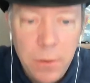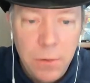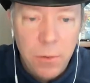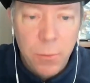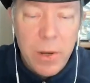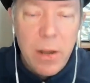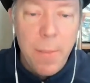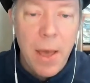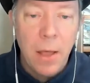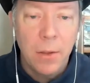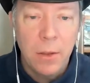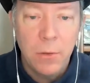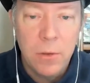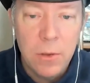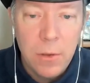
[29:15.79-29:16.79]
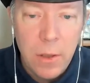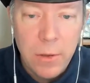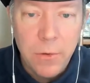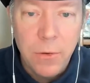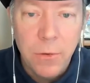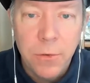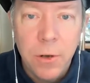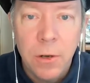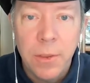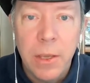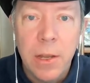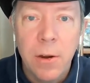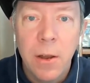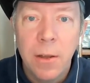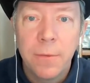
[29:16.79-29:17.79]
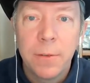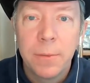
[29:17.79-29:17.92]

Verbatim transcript: to read about as you as you start the year off